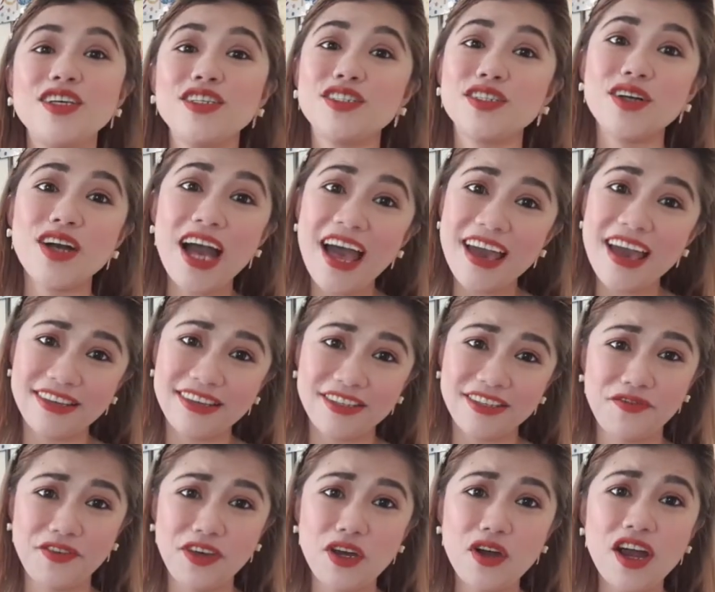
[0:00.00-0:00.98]
So
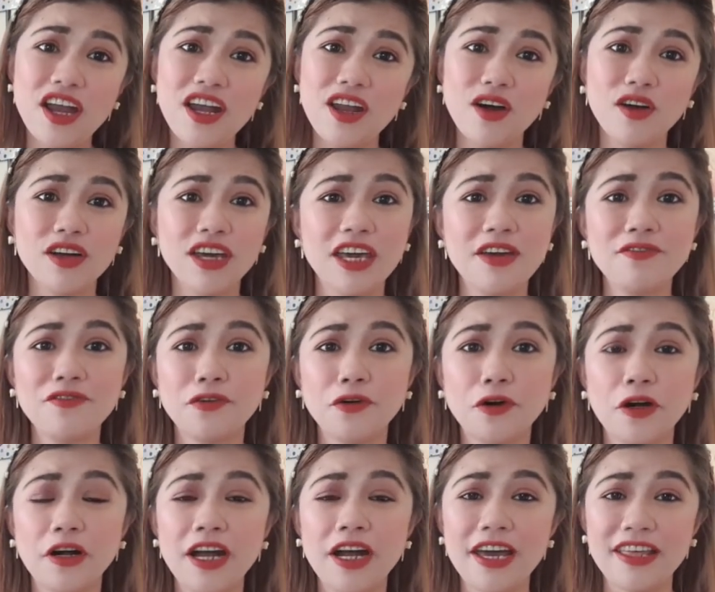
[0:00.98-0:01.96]
guys, if you are looking
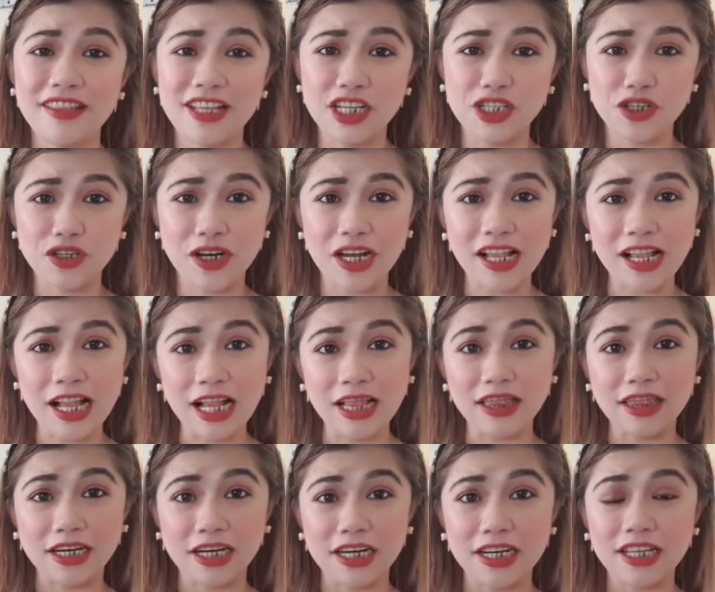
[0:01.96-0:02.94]
for a natural
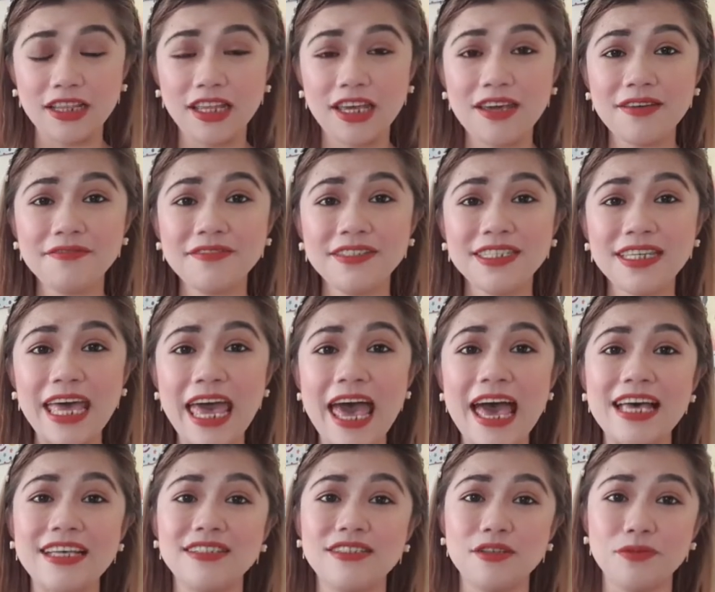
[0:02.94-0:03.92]
alternatives
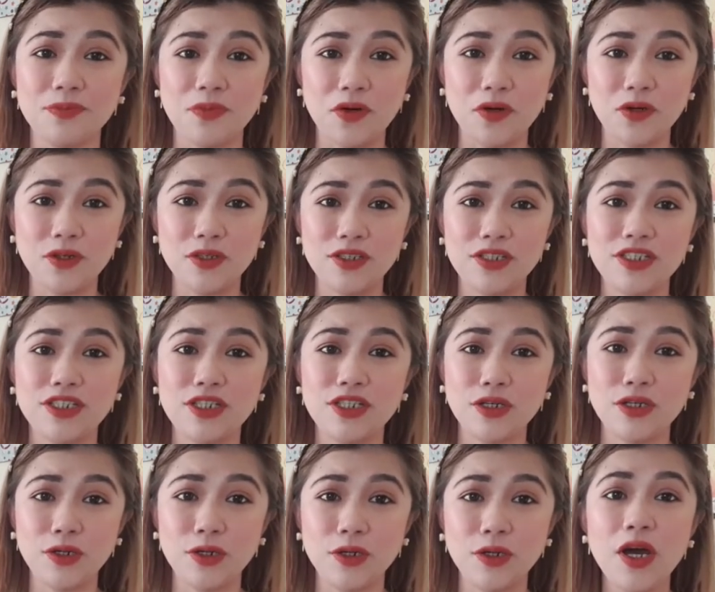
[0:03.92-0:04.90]
as opposed
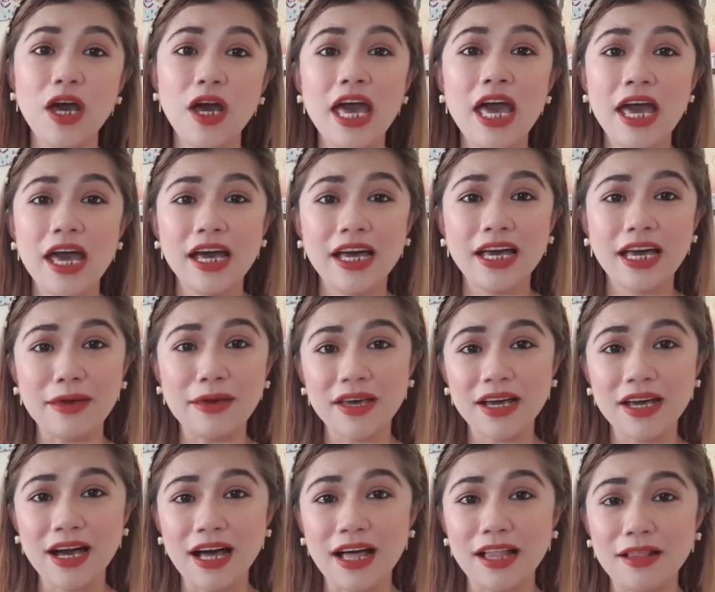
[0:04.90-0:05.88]
to
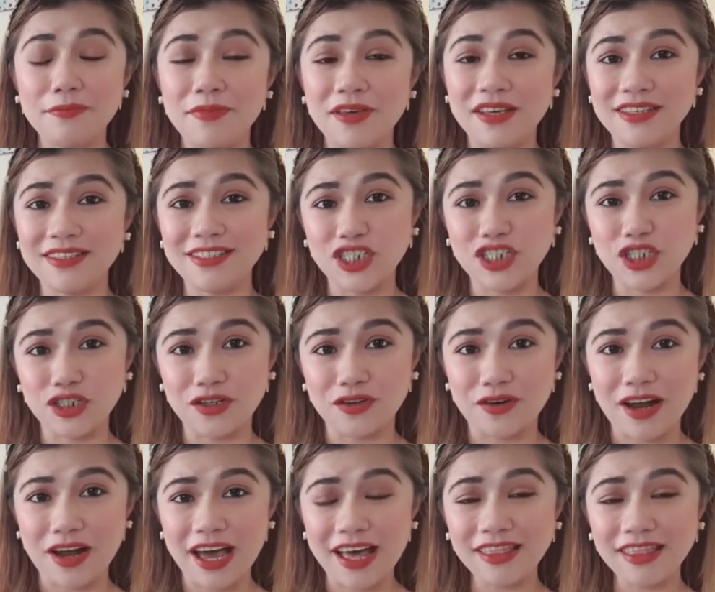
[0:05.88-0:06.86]
chemical-based
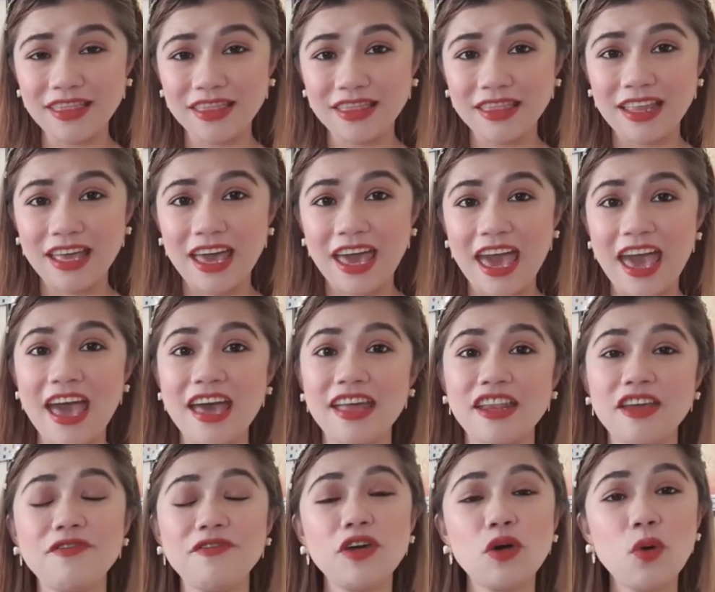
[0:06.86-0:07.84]
deodorant,
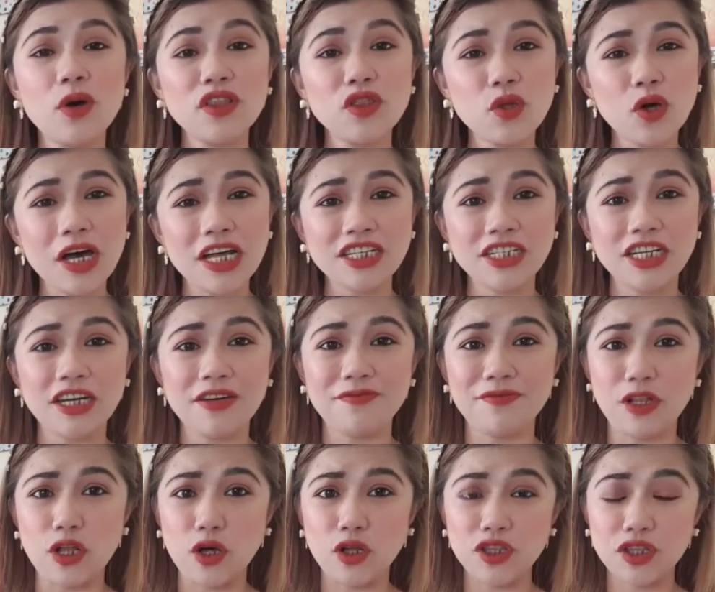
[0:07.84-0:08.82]
and if you want to
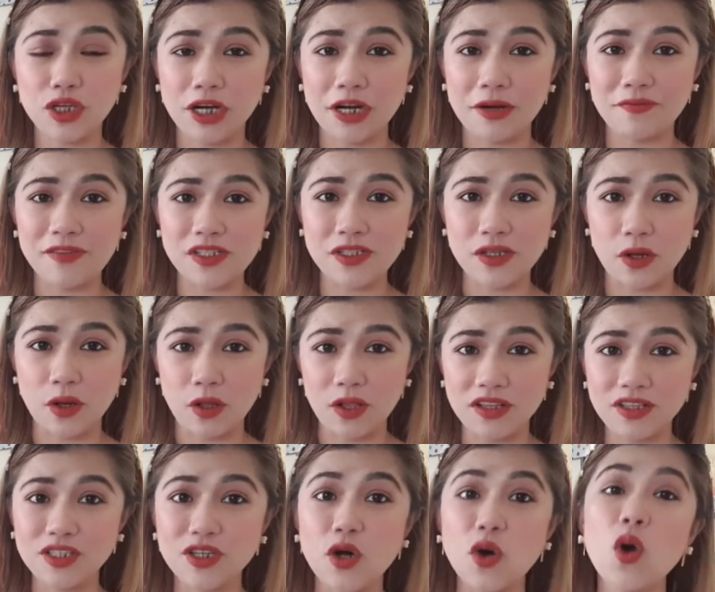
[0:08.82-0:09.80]
achieve long-term
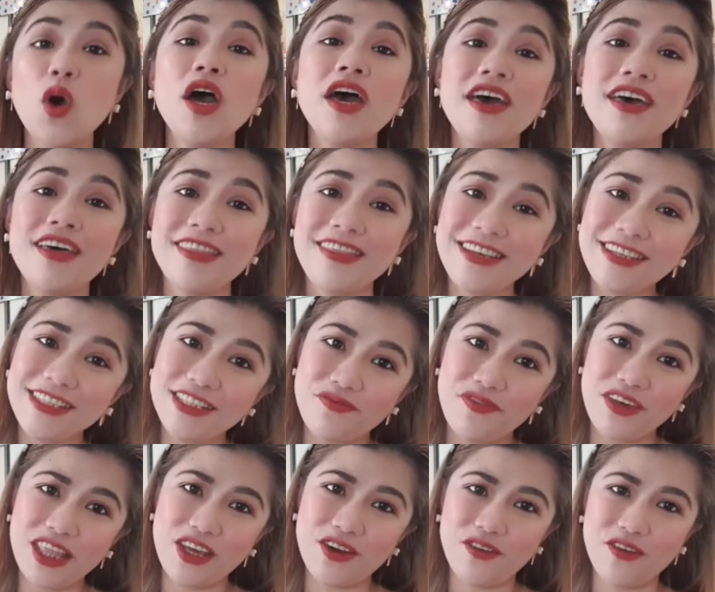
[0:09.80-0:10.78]
results, so this
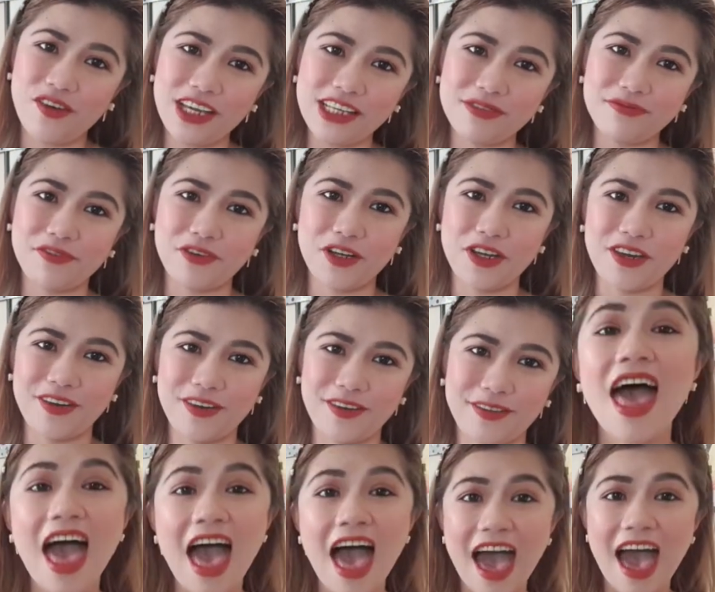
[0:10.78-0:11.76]
video is for you.
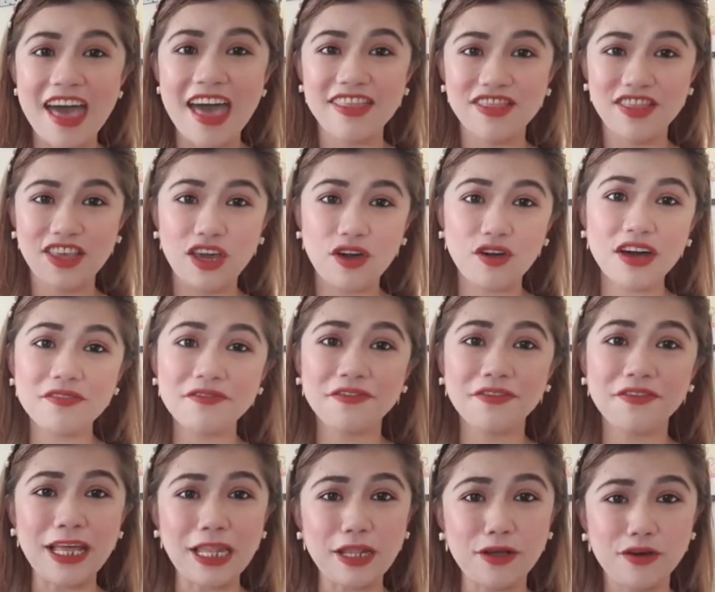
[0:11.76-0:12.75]
And you can
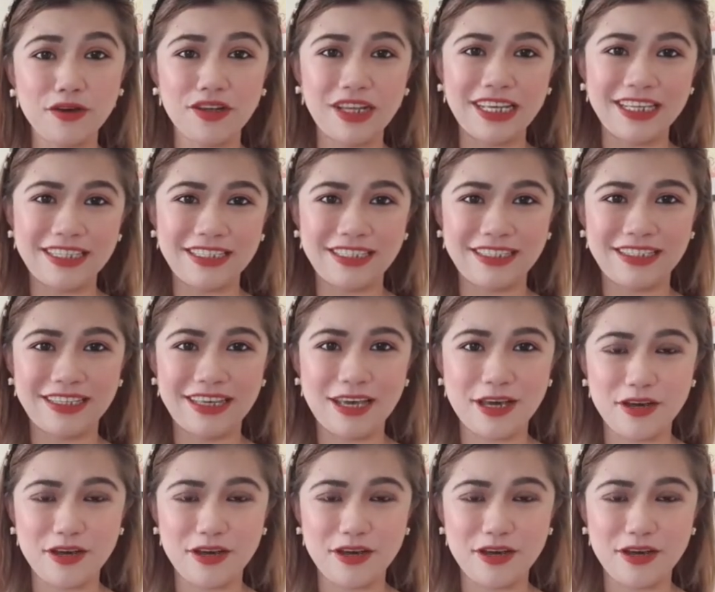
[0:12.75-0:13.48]
follow these